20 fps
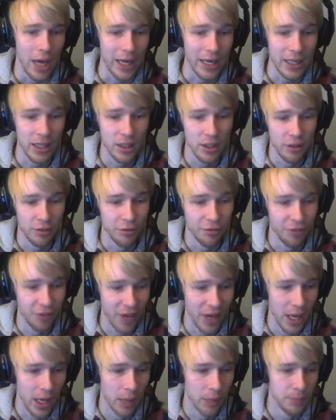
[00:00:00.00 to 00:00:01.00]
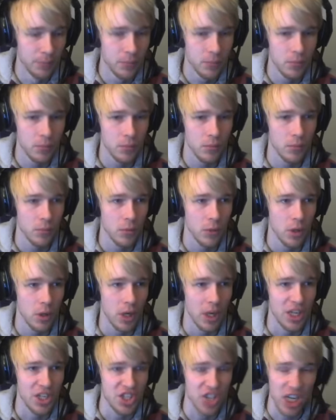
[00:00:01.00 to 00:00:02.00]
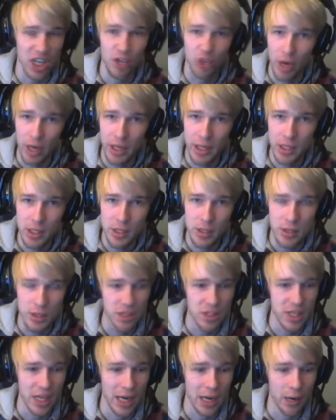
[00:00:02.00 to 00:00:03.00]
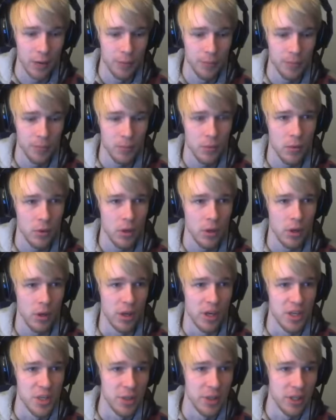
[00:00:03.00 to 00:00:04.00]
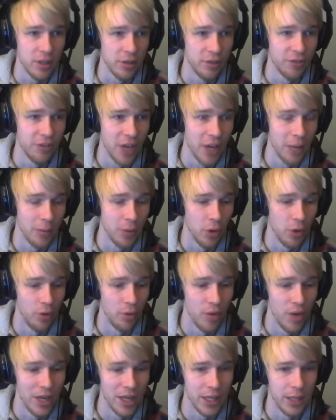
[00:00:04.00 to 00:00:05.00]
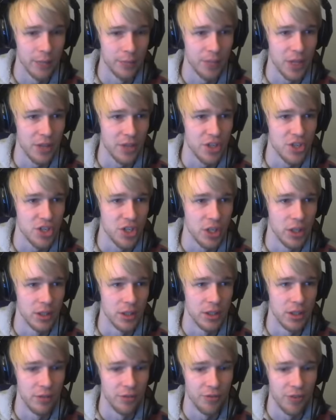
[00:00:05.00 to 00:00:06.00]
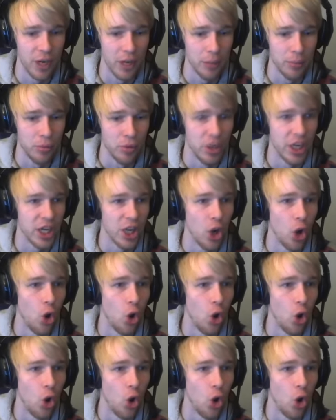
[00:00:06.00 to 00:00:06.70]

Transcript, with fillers: I can confirm. I checked Reddit just now. And it's been confirmed on Reddit that the shield did in fact break.